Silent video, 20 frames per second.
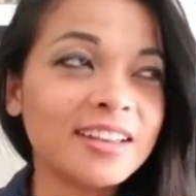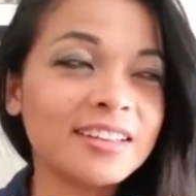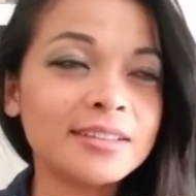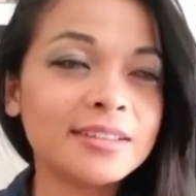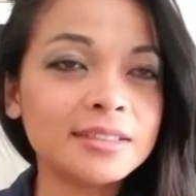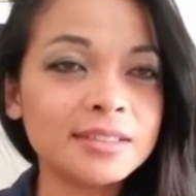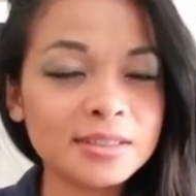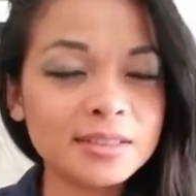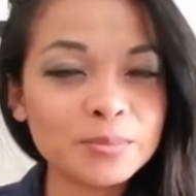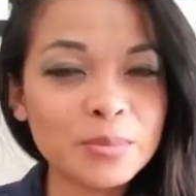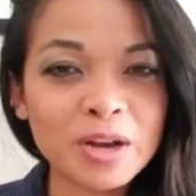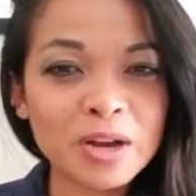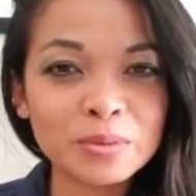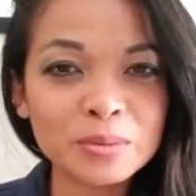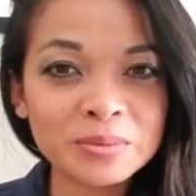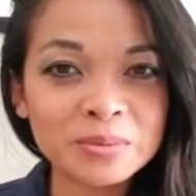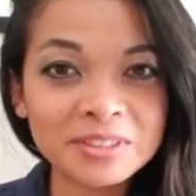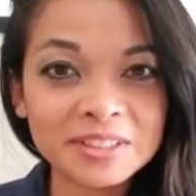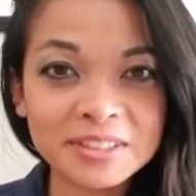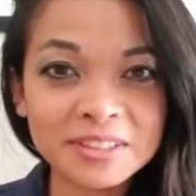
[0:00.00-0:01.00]
This is
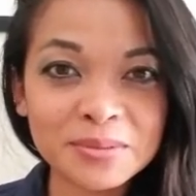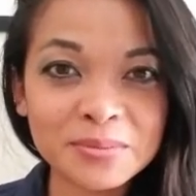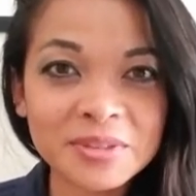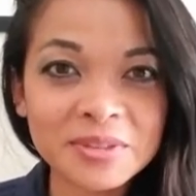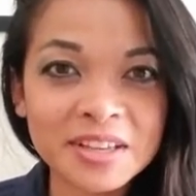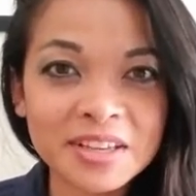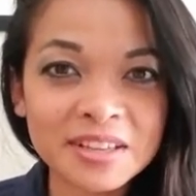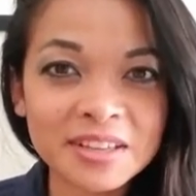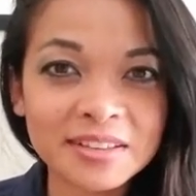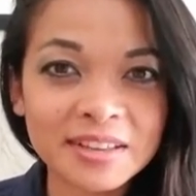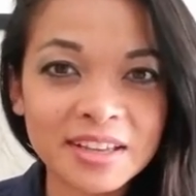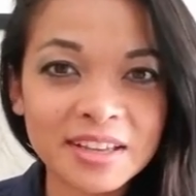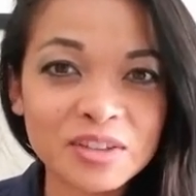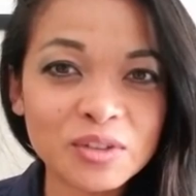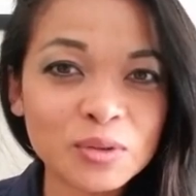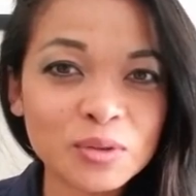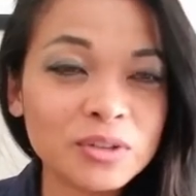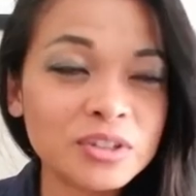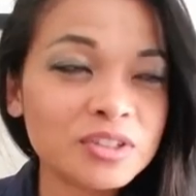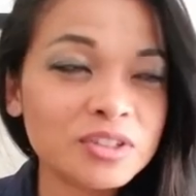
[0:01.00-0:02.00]
probably something that
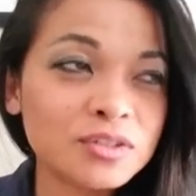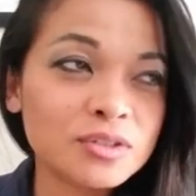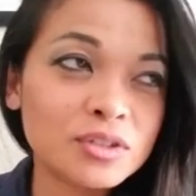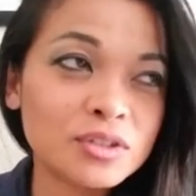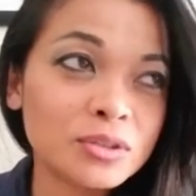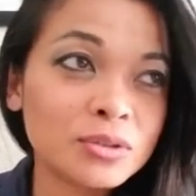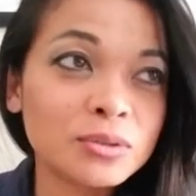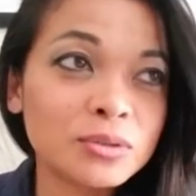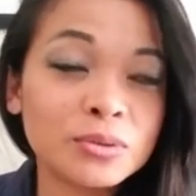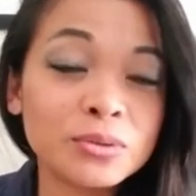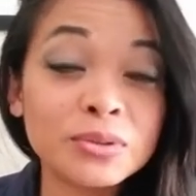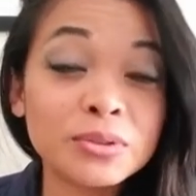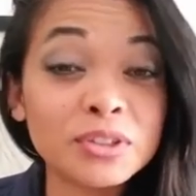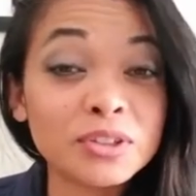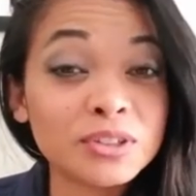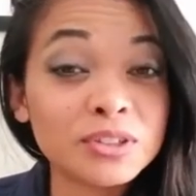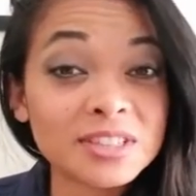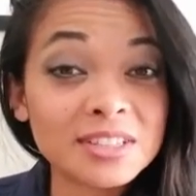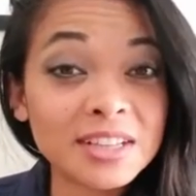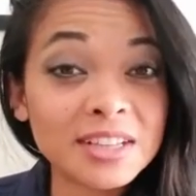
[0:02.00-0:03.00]
you can do
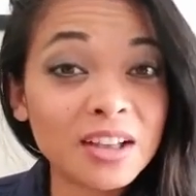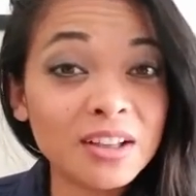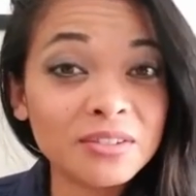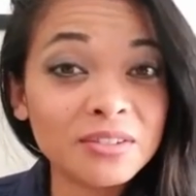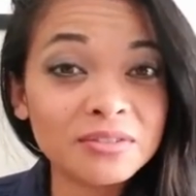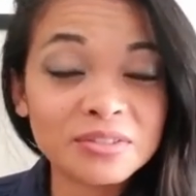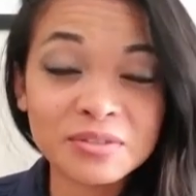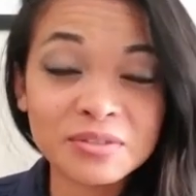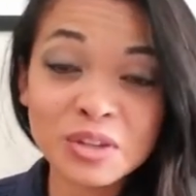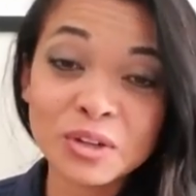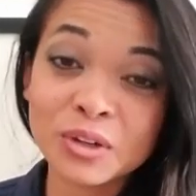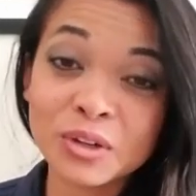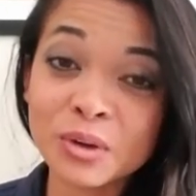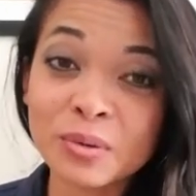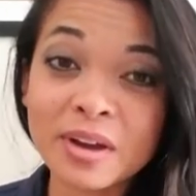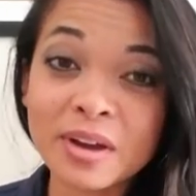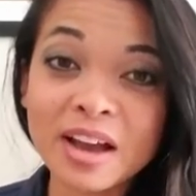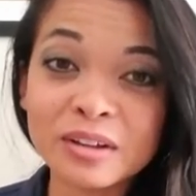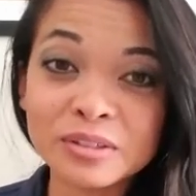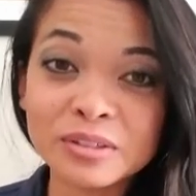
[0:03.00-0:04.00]
yourself if you
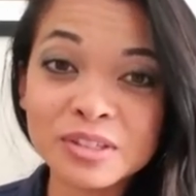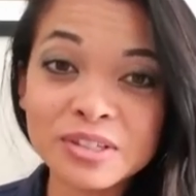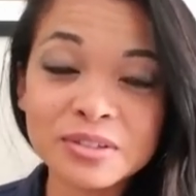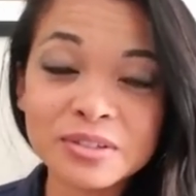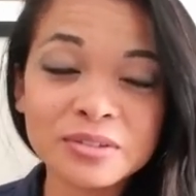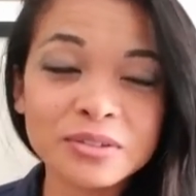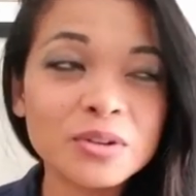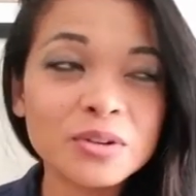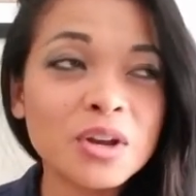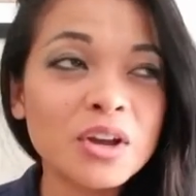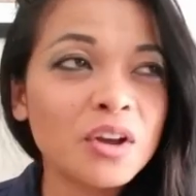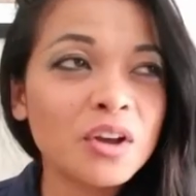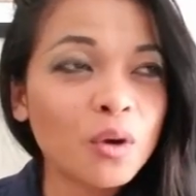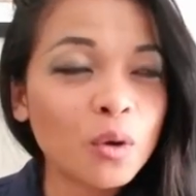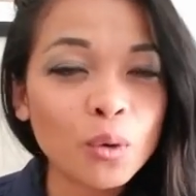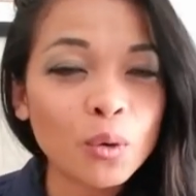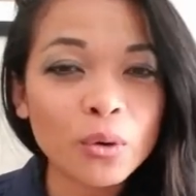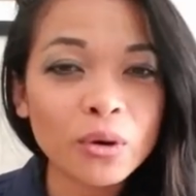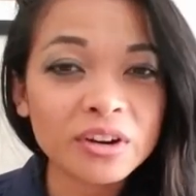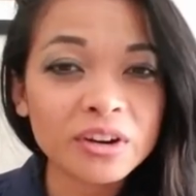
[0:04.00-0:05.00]
know how to,
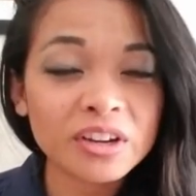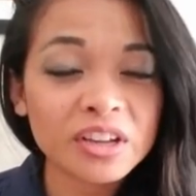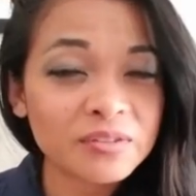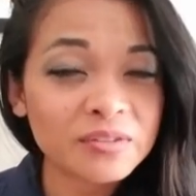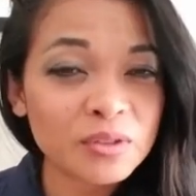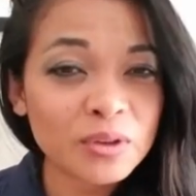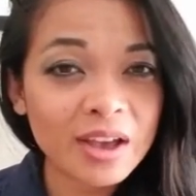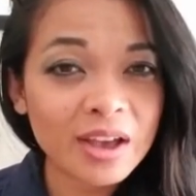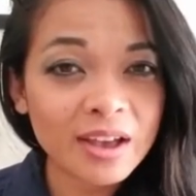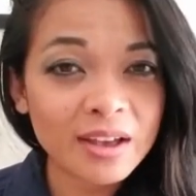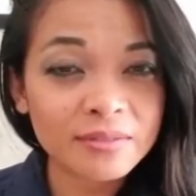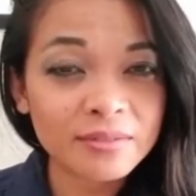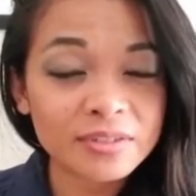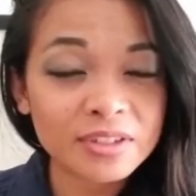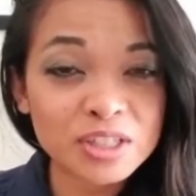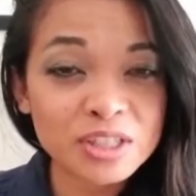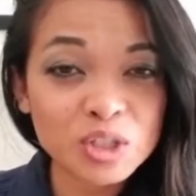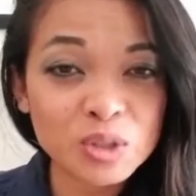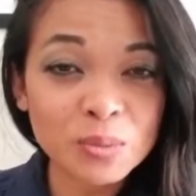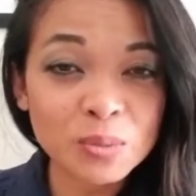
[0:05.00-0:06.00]
or if you
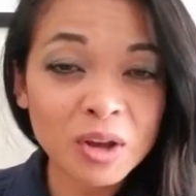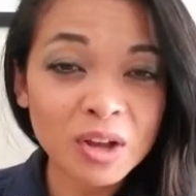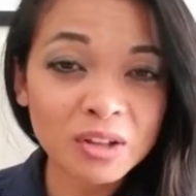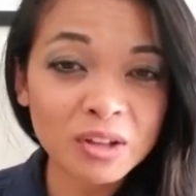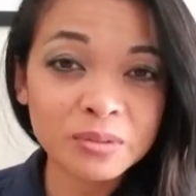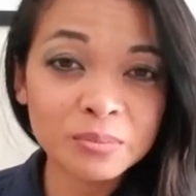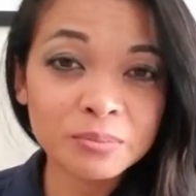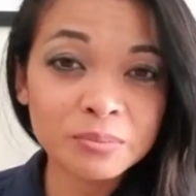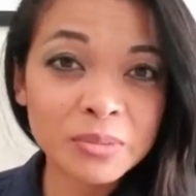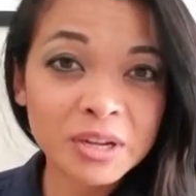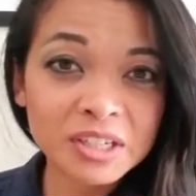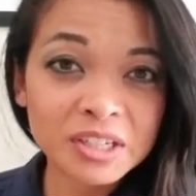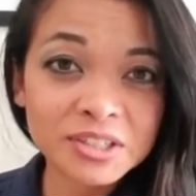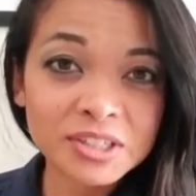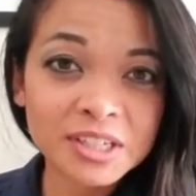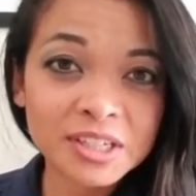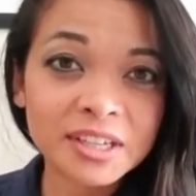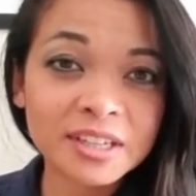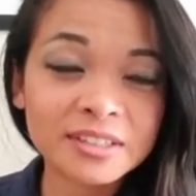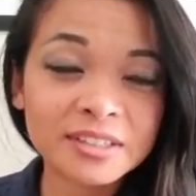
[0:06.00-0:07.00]
have a small
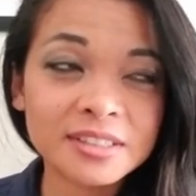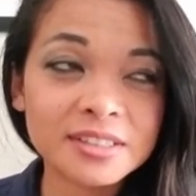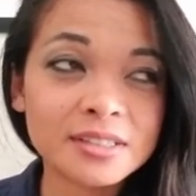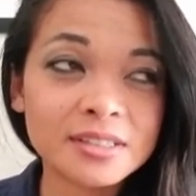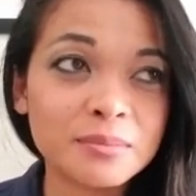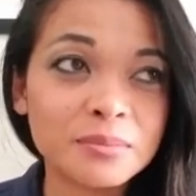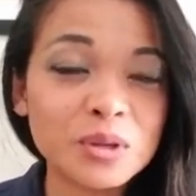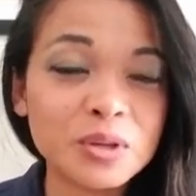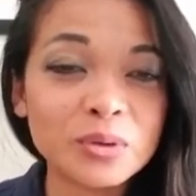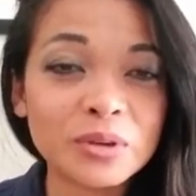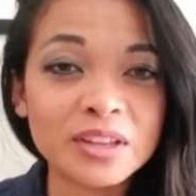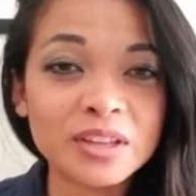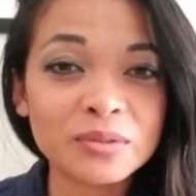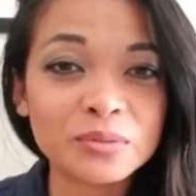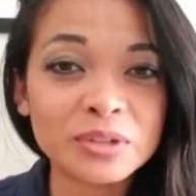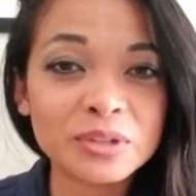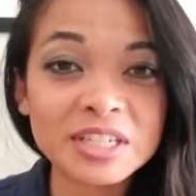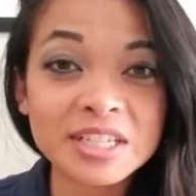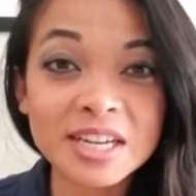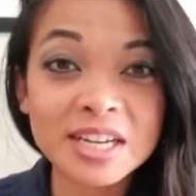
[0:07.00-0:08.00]
budget, you
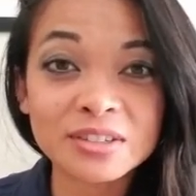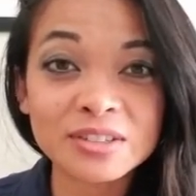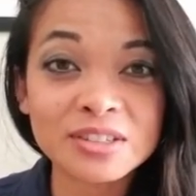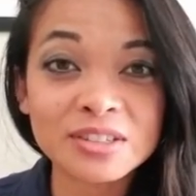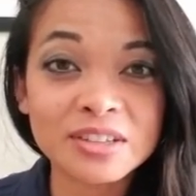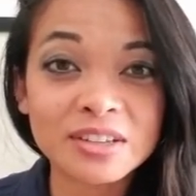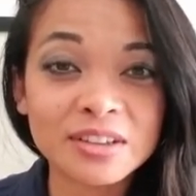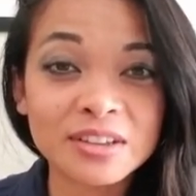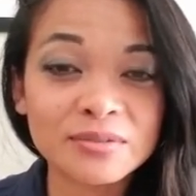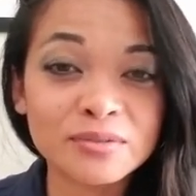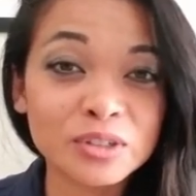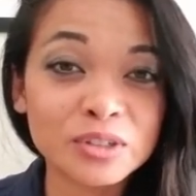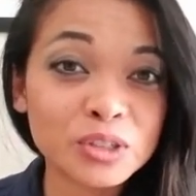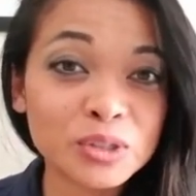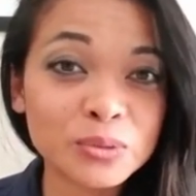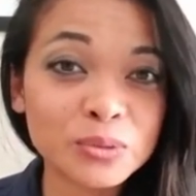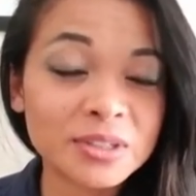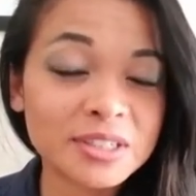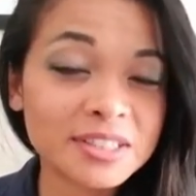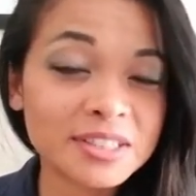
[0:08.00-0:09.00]
can reach out to
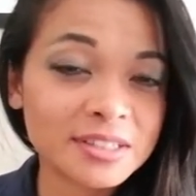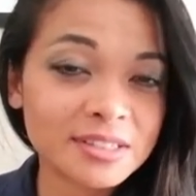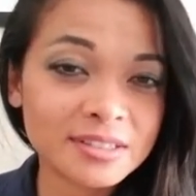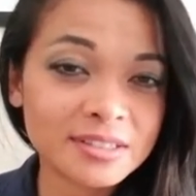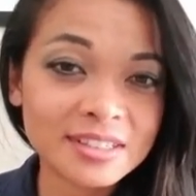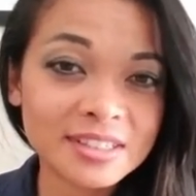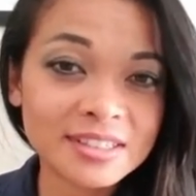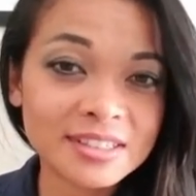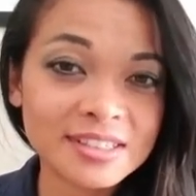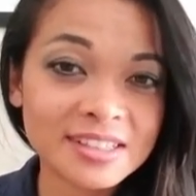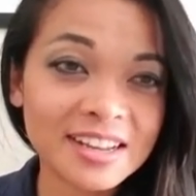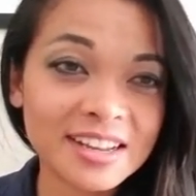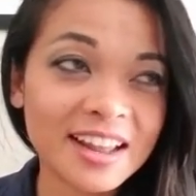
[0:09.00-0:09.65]
virtual assistants.